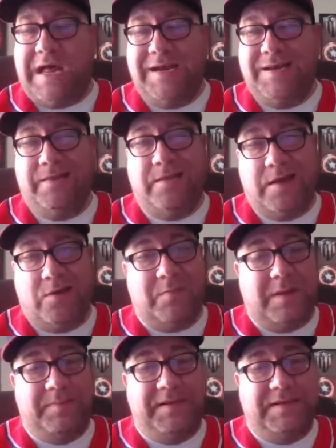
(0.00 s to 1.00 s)
I did that
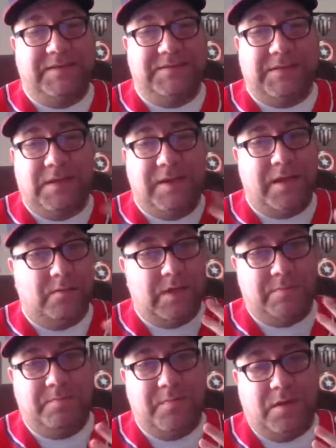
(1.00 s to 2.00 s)
on my PSA and
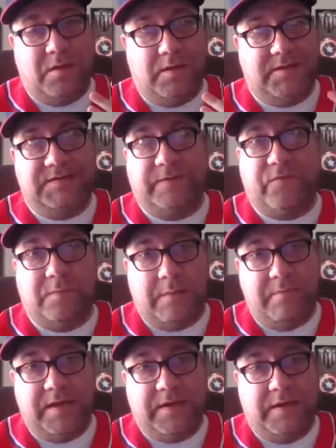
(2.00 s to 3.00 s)
my, except for
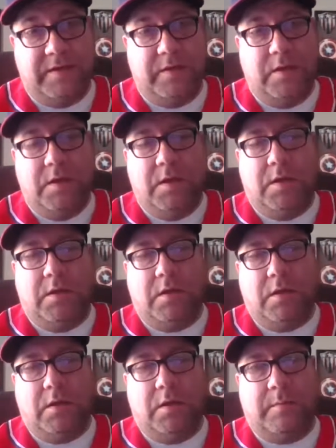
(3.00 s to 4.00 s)
my Beckett.
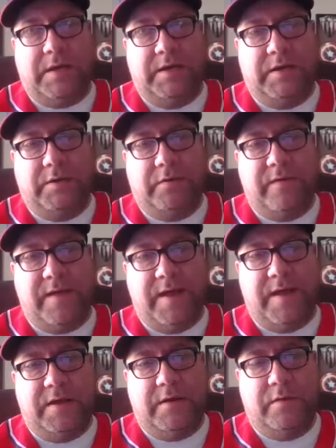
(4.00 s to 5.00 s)
I didn't do
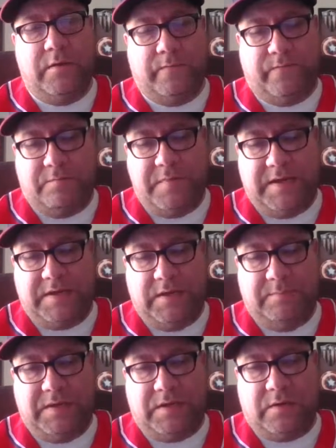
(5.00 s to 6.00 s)
that for
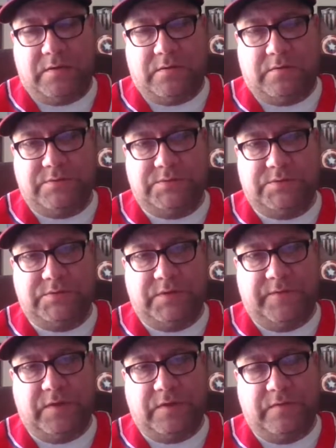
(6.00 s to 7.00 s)
Beckett because
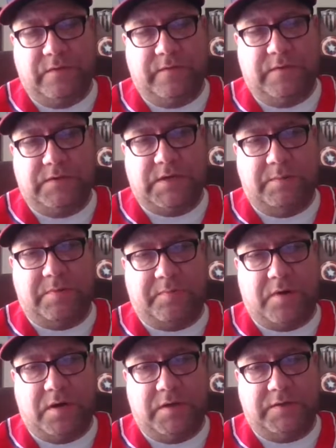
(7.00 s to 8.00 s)
of the type of
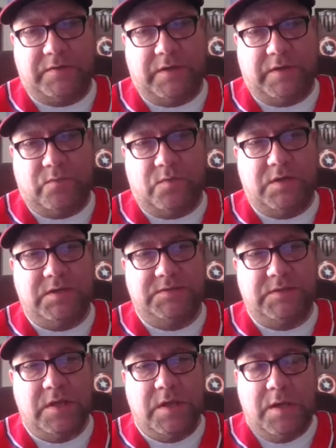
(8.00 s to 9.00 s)
product that it
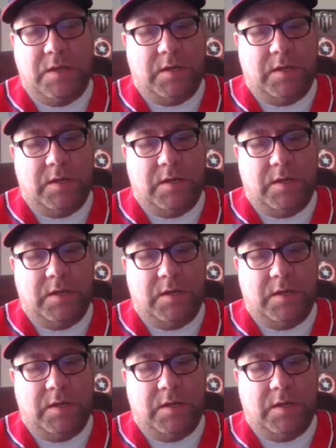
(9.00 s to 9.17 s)
was,